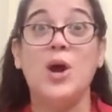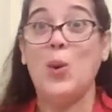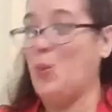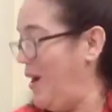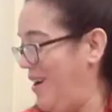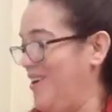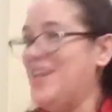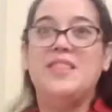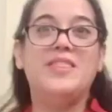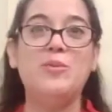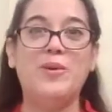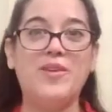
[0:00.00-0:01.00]
Well,
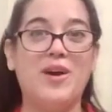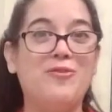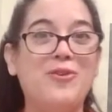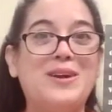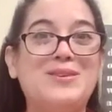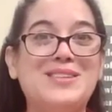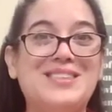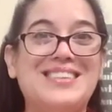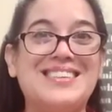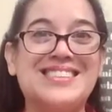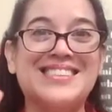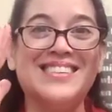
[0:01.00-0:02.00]
then we've got
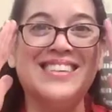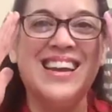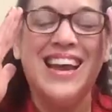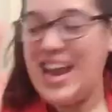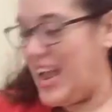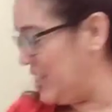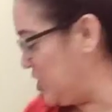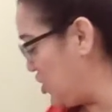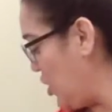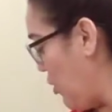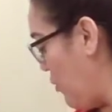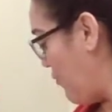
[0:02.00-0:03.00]
frequencies. And
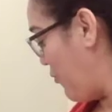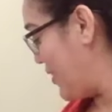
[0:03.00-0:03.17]
so, for